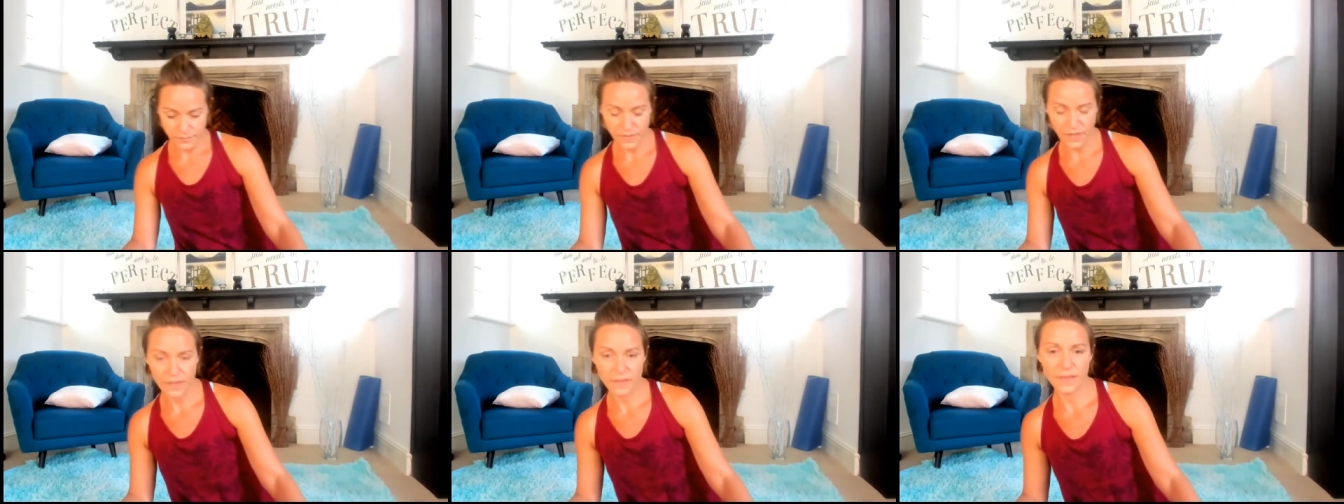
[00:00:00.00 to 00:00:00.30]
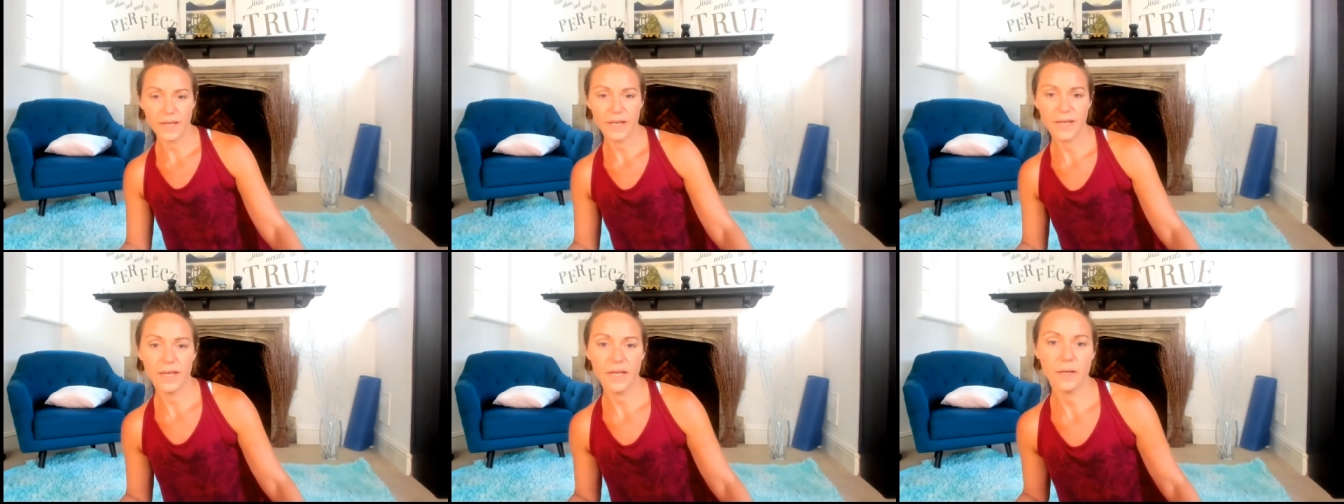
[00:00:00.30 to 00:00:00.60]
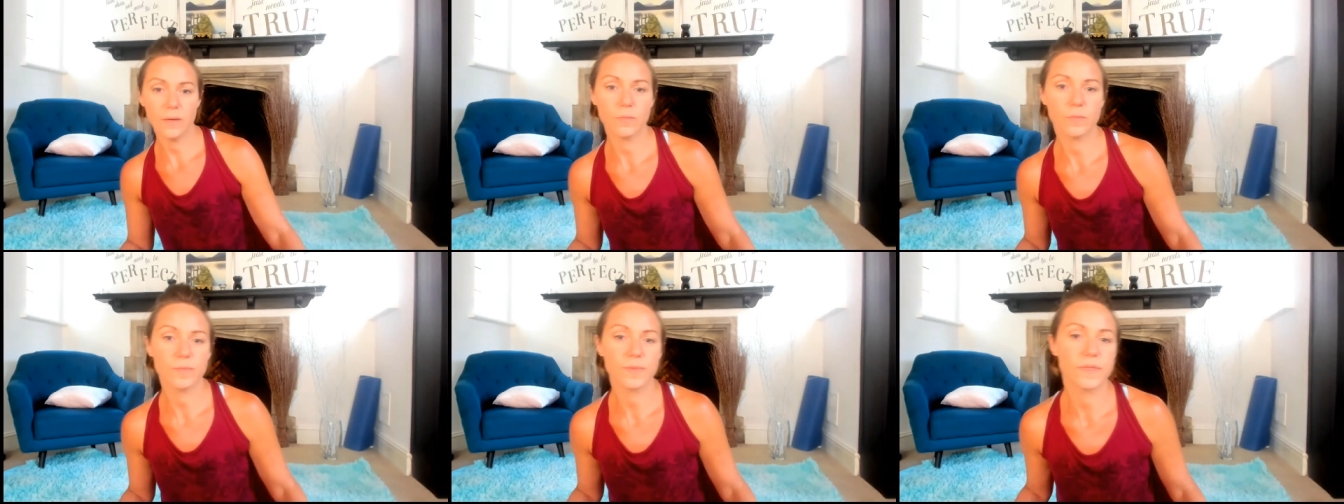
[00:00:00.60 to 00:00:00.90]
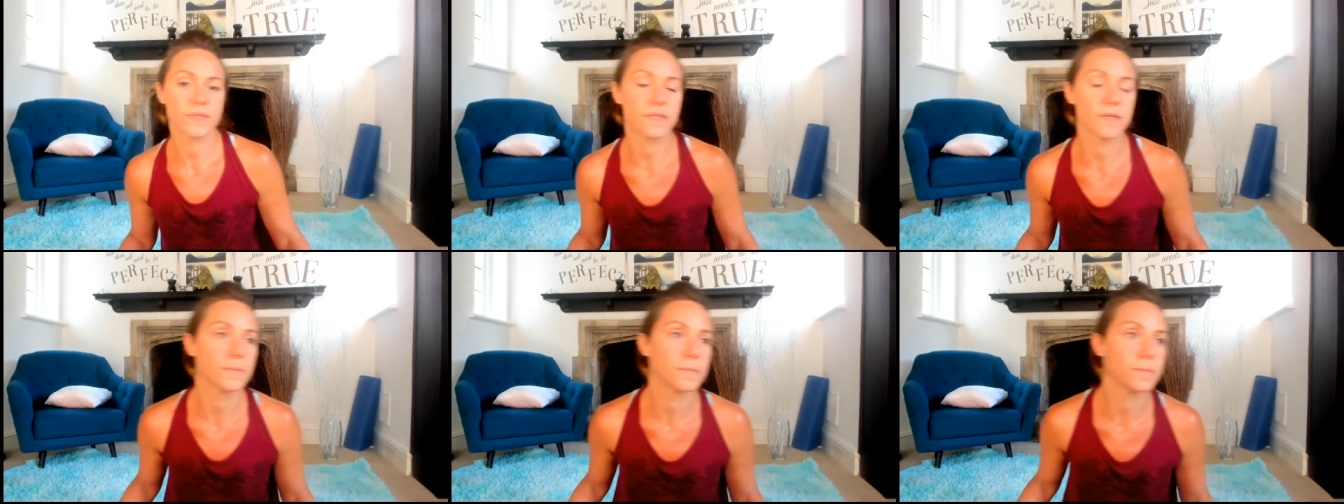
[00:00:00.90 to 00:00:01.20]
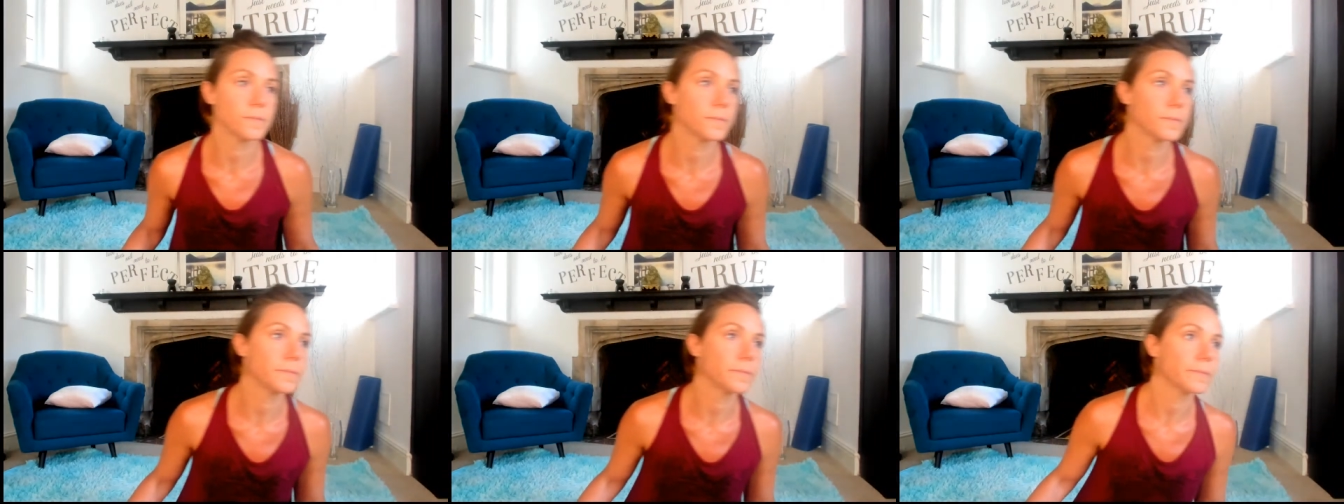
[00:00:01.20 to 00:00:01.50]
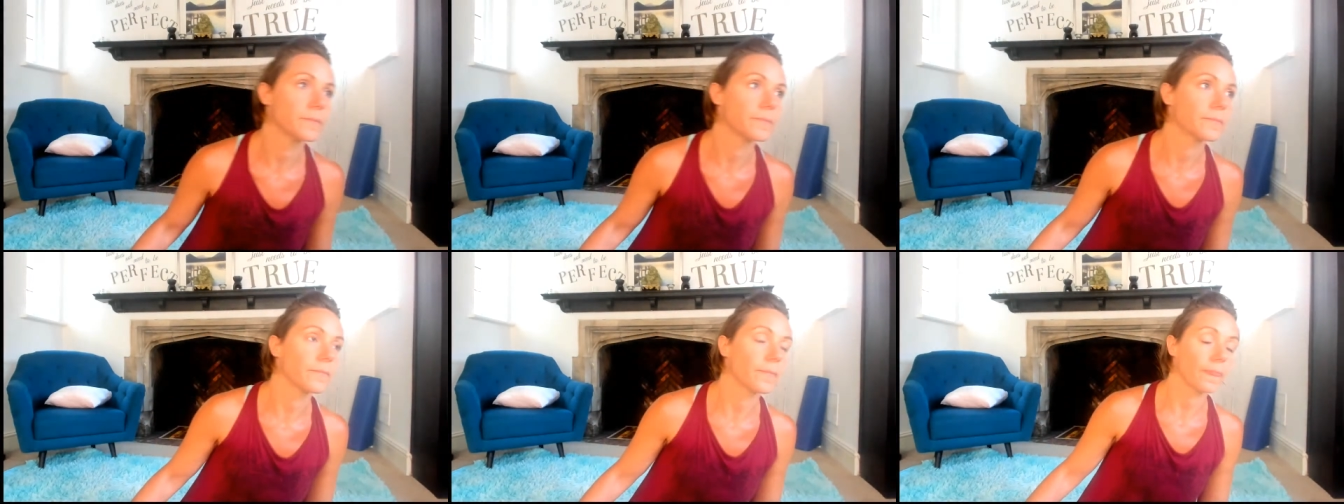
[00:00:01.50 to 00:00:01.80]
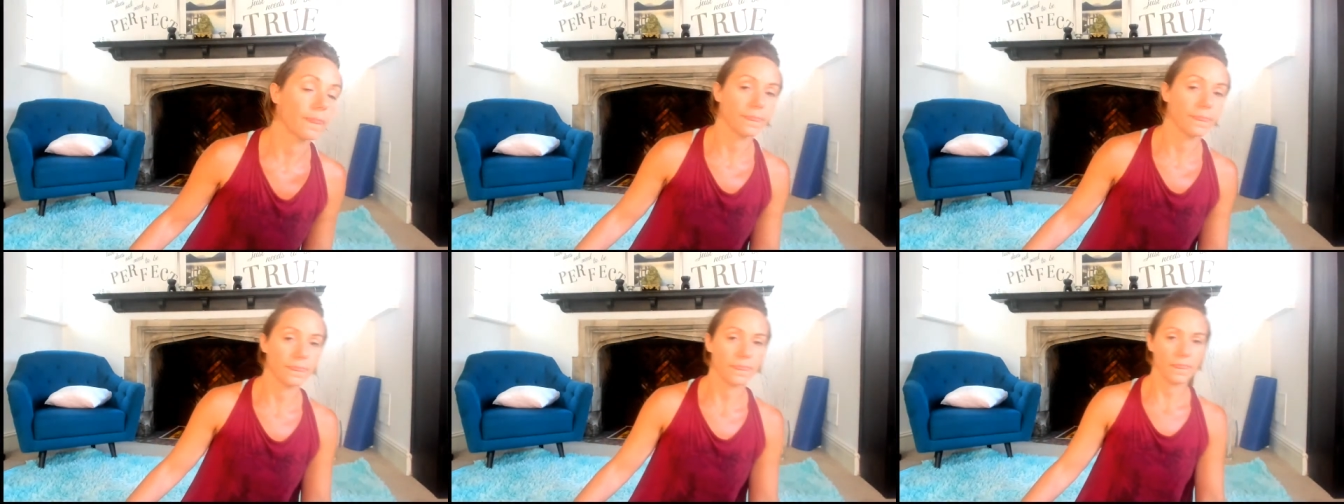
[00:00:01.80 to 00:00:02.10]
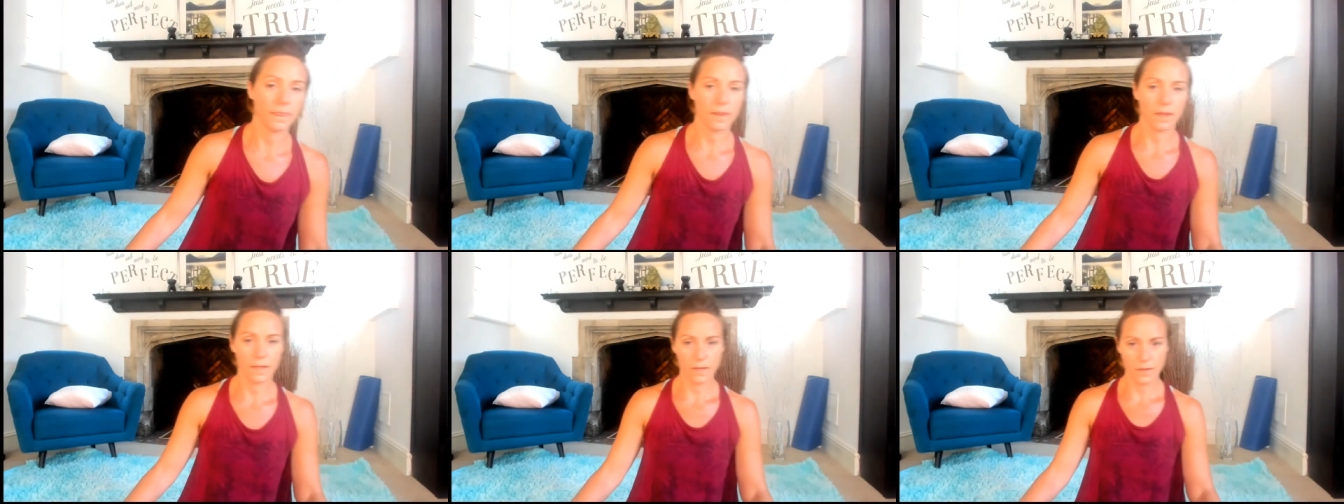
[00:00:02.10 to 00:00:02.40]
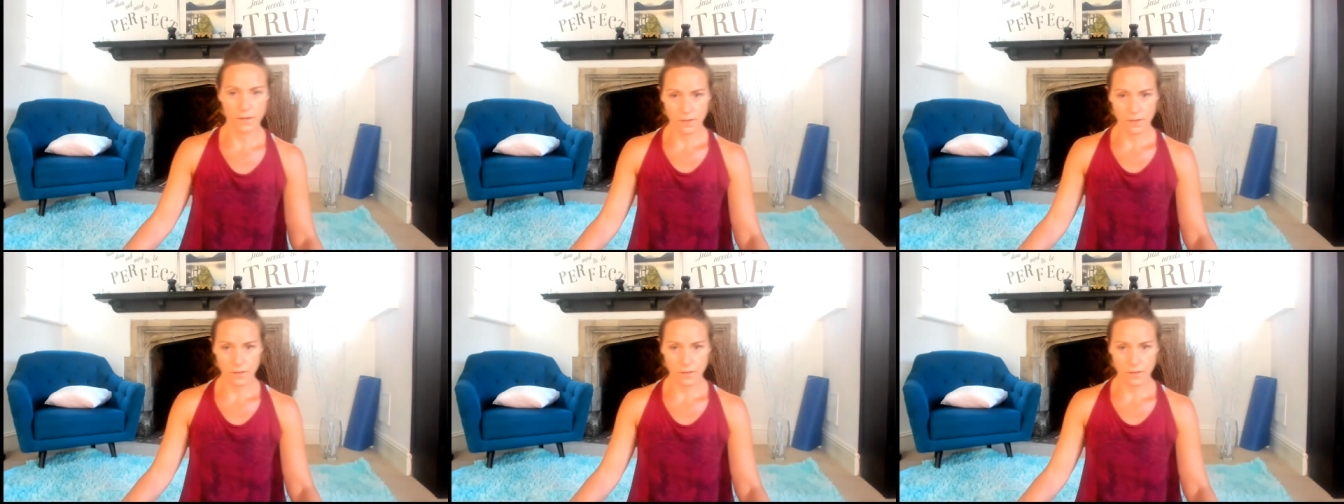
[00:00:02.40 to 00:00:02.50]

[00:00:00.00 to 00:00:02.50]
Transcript: in the hips. You